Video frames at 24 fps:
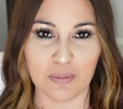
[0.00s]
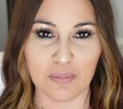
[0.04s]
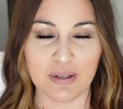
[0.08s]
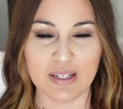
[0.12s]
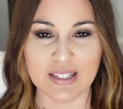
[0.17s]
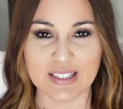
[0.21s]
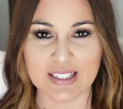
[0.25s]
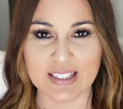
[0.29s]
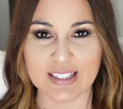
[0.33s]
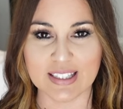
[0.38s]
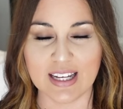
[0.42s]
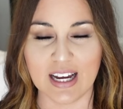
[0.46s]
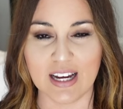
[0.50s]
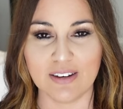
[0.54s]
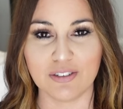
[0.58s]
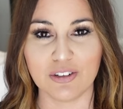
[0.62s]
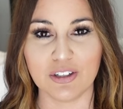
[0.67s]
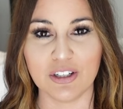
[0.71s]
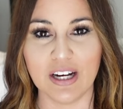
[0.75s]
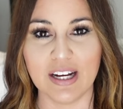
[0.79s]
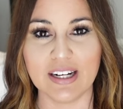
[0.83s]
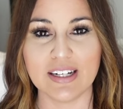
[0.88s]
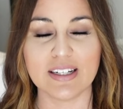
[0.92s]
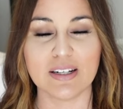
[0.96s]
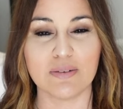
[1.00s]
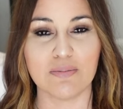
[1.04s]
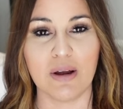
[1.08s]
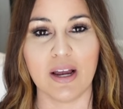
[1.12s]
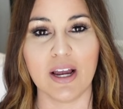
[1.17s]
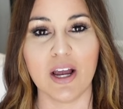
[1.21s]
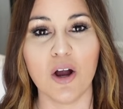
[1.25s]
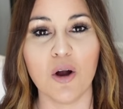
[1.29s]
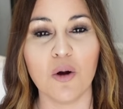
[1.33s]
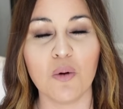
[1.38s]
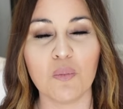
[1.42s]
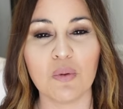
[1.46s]
pieces I've created in my
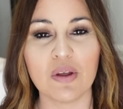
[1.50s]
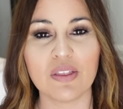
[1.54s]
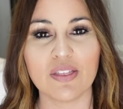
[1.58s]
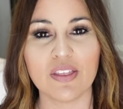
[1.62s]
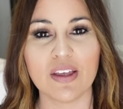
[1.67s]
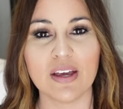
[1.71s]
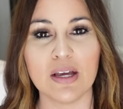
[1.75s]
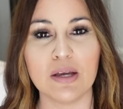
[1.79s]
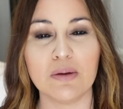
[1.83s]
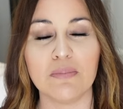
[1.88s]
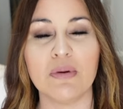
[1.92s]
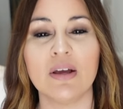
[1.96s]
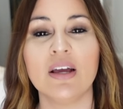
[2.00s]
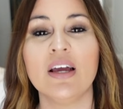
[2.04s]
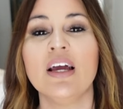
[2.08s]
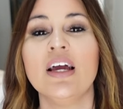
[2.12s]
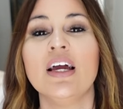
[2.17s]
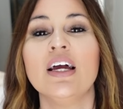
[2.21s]
home with them.